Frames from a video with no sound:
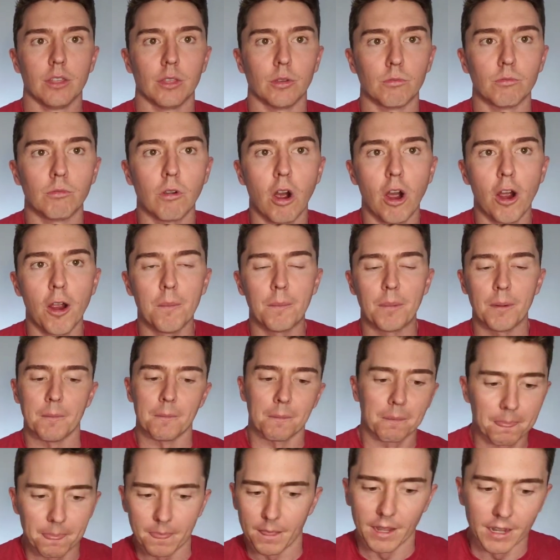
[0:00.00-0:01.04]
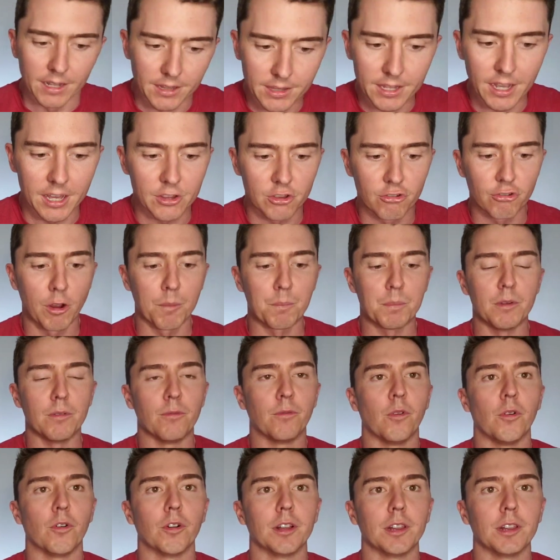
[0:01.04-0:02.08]
the rope, it does trip you
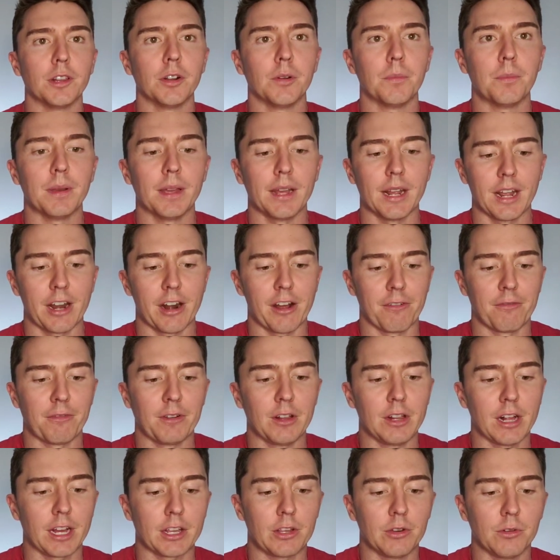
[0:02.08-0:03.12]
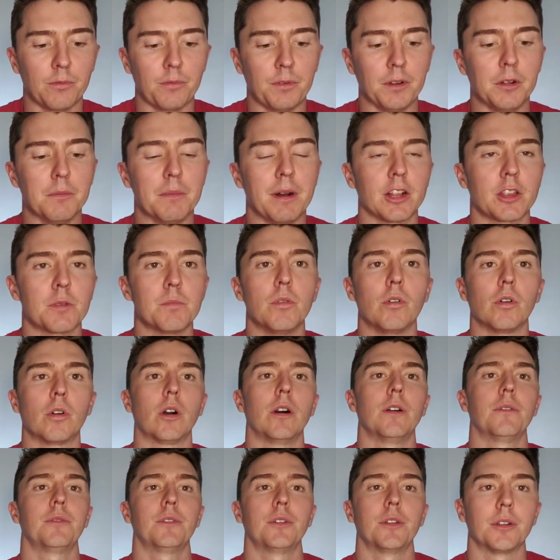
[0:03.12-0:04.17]
forward a little bit, and I feel like you'll feel much more
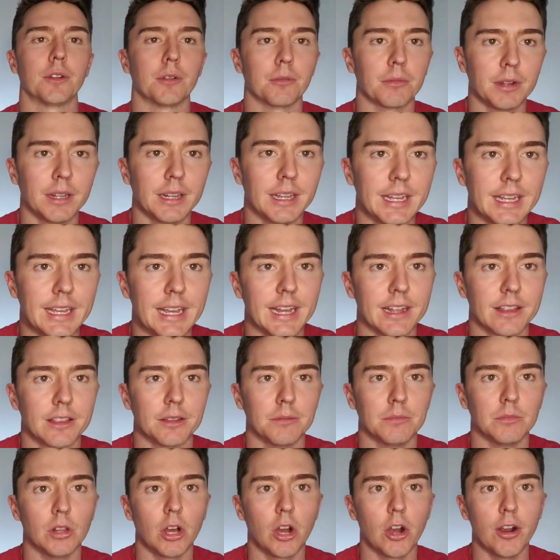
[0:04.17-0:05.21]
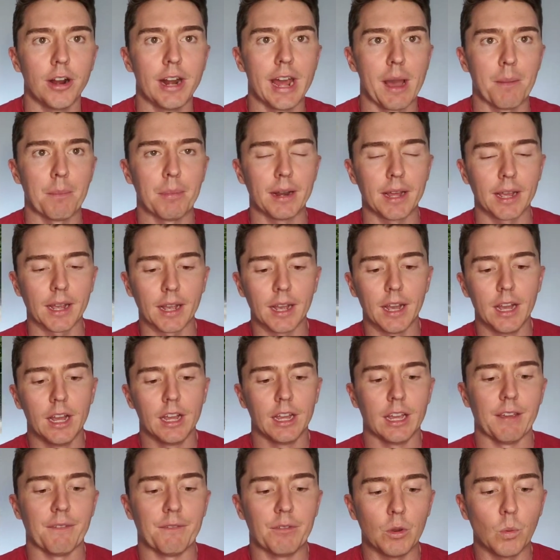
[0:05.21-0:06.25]
confident to really get some load happening
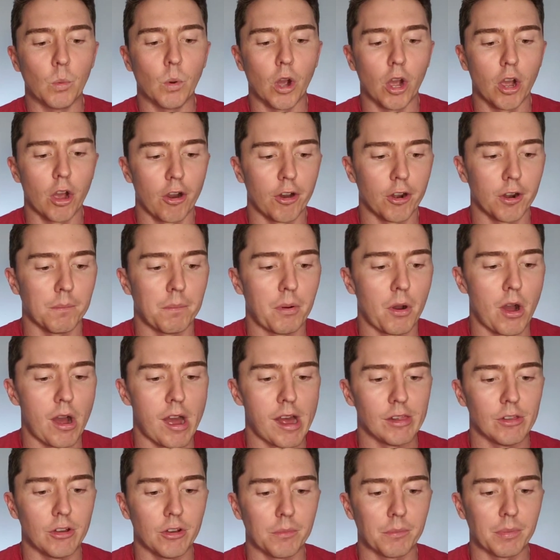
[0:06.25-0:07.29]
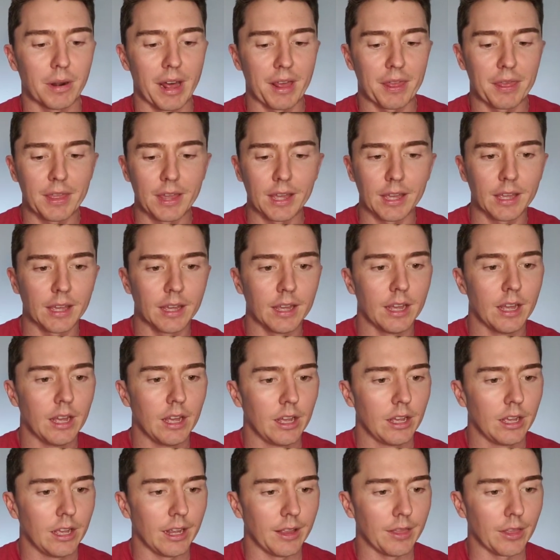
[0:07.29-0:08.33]
if you were on a pylon. But I think
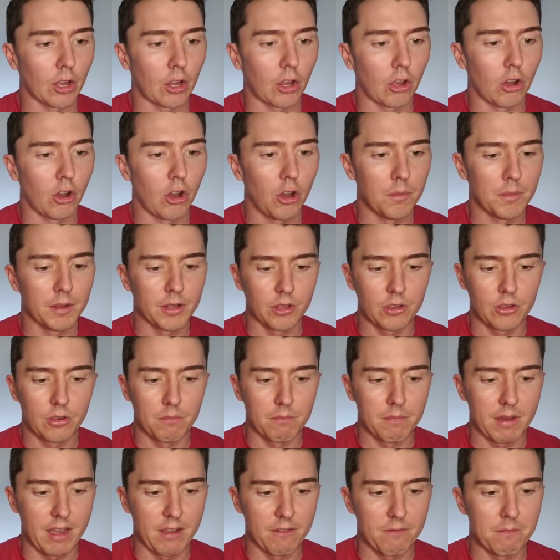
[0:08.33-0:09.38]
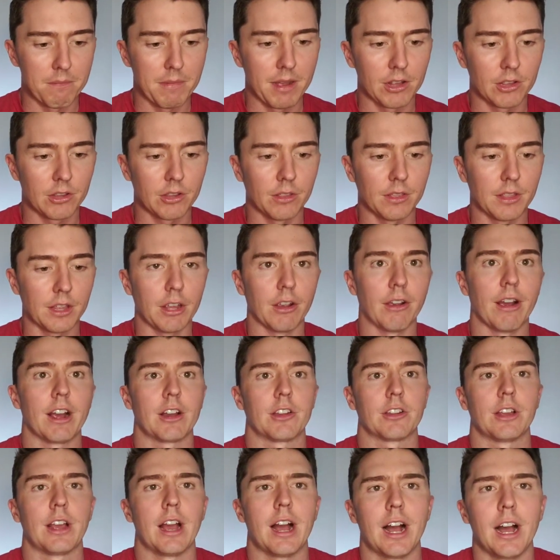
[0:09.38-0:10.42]
in the comments you may have mentioned that you
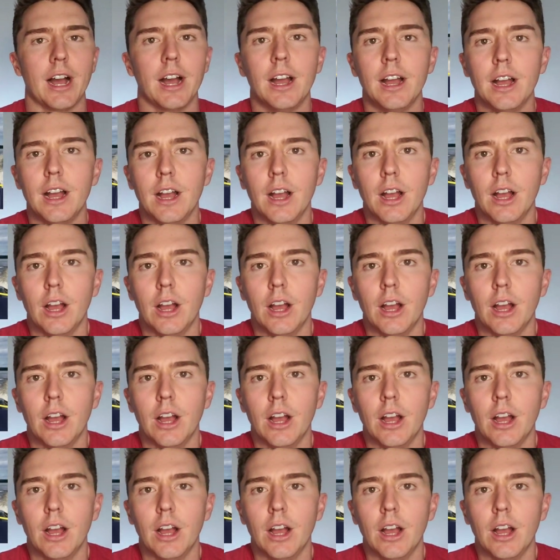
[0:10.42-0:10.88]
actually are